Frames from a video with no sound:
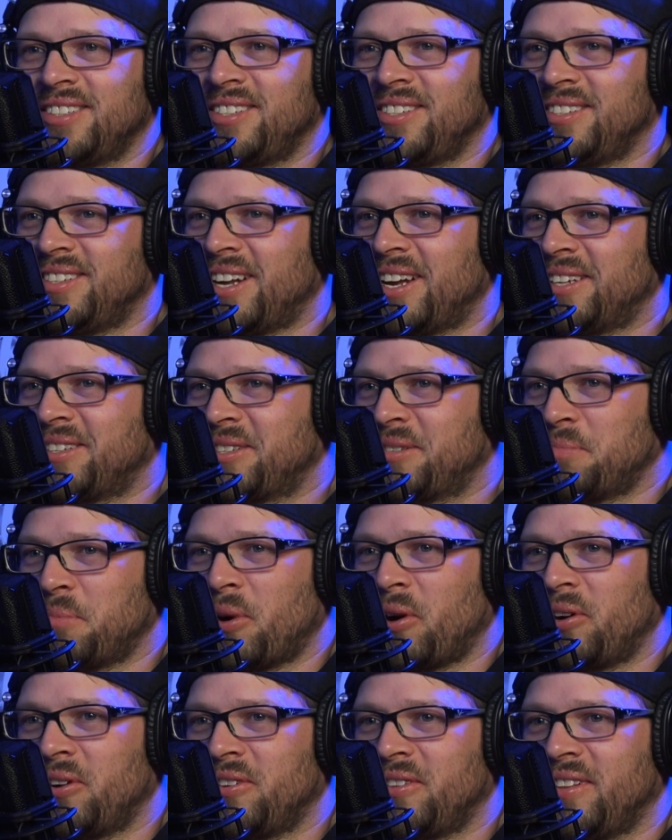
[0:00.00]
she's not
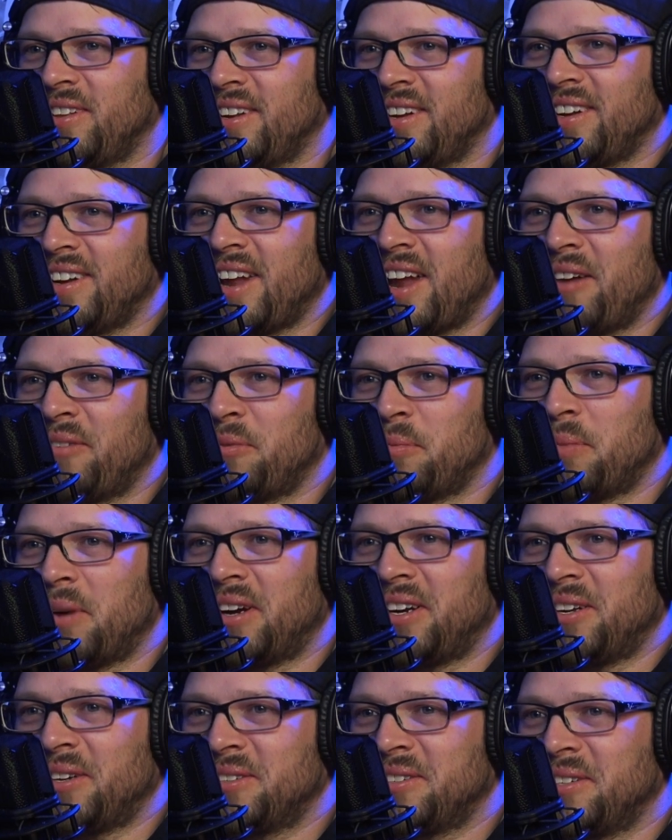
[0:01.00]
smarter than
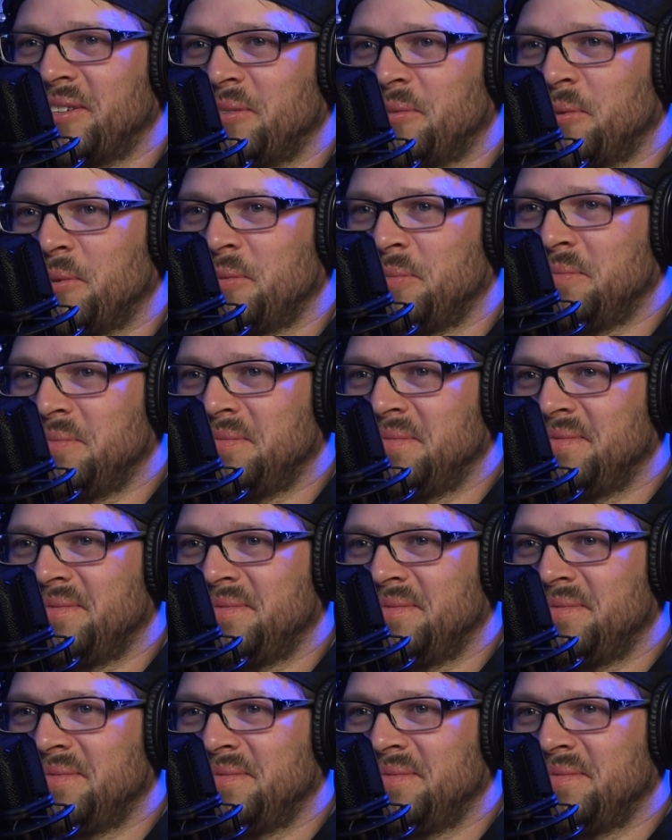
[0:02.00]
everybody else in the room.